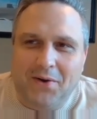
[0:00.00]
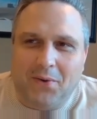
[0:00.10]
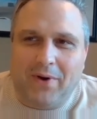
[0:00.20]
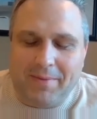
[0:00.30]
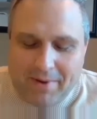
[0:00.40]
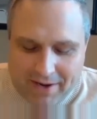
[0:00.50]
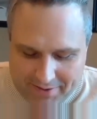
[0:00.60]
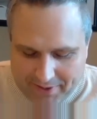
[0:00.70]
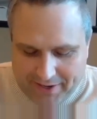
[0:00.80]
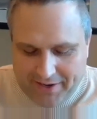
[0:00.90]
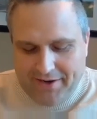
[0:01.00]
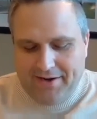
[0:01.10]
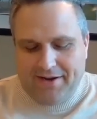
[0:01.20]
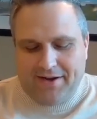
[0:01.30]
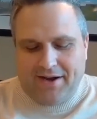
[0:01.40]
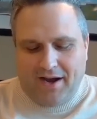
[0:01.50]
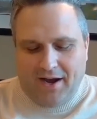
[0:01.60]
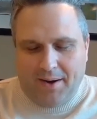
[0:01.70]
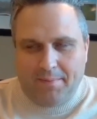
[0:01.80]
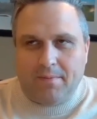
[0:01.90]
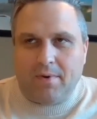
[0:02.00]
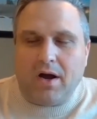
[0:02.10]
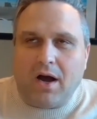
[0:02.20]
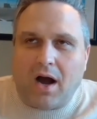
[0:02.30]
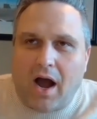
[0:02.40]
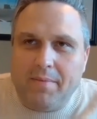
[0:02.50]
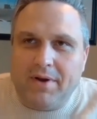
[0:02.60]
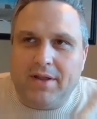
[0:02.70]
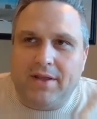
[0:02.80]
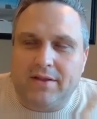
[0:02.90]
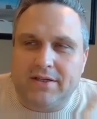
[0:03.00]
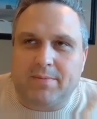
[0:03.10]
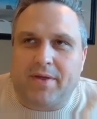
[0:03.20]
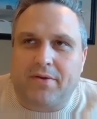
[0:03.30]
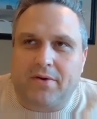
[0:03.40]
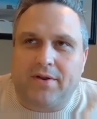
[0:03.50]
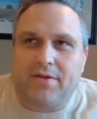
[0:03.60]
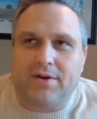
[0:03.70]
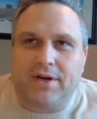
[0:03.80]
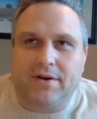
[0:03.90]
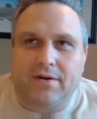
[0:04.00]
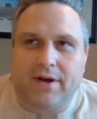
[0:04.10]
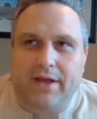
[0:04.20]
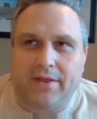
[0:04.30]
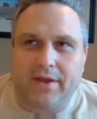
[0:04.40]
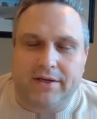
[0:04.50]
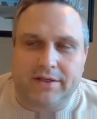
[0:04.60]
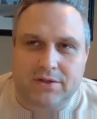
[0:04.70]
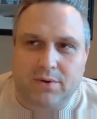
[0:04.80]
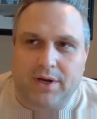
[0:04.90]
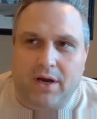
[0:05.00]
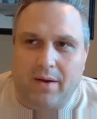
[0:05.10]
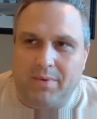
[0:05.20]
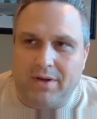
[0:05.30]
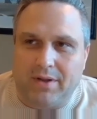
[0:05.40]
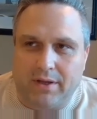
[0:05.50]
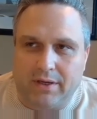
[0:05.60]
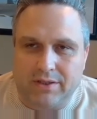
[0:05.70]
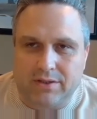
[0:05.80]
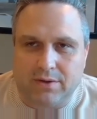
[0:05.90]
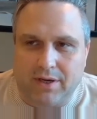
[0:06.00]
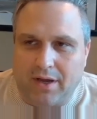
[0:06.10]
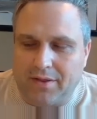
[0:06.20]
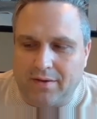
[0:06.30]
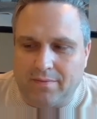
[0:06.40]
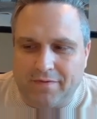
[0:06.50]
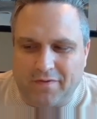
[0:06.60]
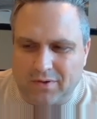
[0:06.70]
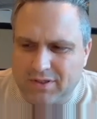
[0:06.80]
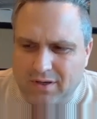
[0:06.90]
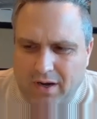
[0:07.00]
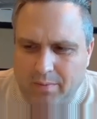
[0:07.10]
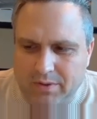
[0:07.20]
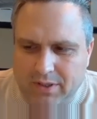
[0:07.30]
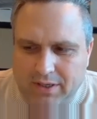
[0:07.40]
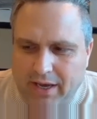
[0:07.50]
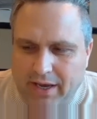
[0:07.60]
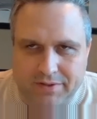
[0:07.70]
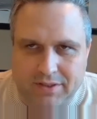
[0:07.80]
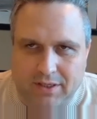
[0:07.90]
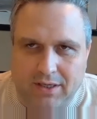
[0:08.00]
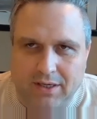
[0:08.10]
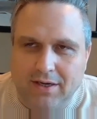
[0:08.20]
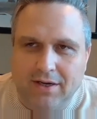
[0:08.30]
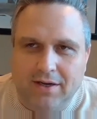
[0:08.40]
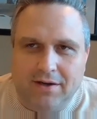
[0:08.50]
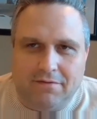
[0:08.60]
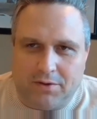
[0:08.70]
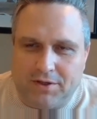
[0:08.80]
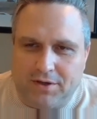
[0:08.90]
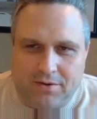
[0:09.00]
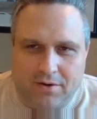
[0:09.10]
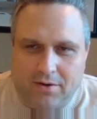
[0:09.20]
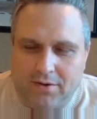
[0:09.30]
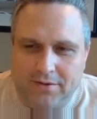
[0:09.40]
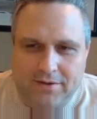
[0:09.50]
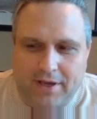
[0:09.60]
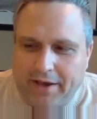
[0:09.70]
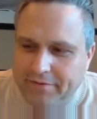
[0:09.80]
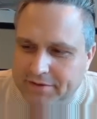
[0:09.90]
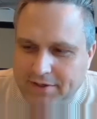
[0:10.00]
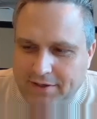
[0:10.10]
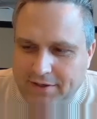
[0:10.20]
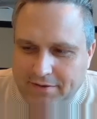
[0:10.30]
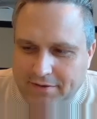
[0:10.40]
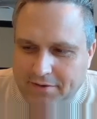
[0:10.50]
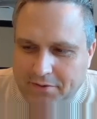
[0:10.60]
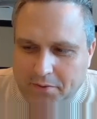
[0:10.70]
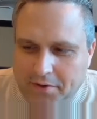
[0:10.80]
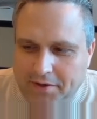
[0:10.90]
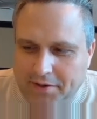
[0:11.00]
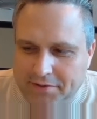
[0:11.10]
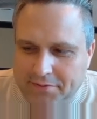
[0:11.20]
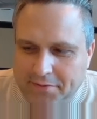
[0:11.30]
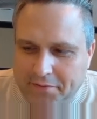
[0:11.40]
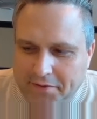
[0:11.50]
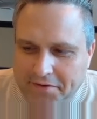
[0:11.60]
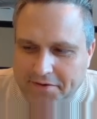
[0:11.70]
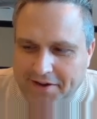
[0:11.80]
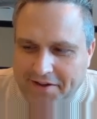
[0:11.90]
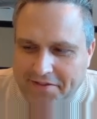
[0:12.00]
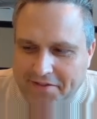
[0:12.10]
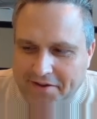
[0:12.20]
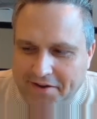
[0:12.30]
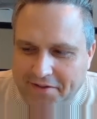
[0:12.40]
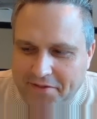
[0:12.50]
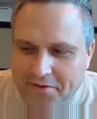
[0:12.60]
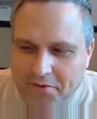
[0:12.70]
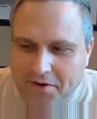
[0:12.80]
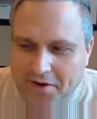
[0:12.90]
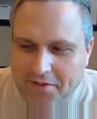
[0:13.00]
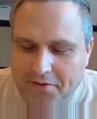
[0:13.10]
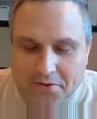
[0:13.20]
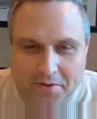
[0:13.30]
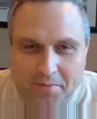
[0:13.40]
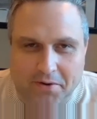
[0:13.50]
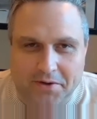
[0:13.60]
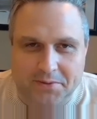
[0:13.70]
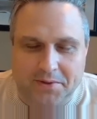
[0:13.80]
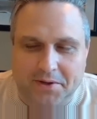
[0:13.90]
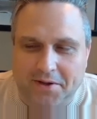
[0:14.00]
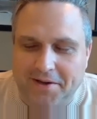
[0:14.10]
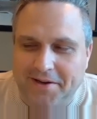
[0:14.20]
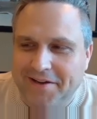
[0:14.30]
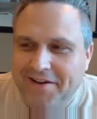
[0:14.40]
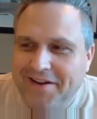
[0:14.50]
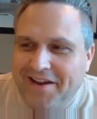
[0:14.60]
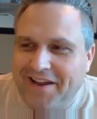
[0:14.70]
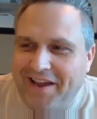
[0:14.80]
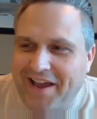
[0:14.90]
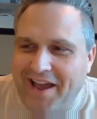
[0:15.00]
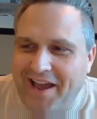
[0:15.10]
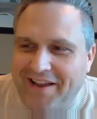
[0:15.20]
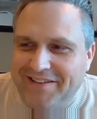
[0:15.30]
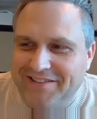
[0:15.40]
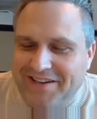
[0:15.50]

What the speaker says: Way back when. I've been this is my 33rd year in the industry. I've been in the industry. I think the first time was like KFC, 14-year-old KFC, working in Swift Current at the Dirty Bird, as we call it. And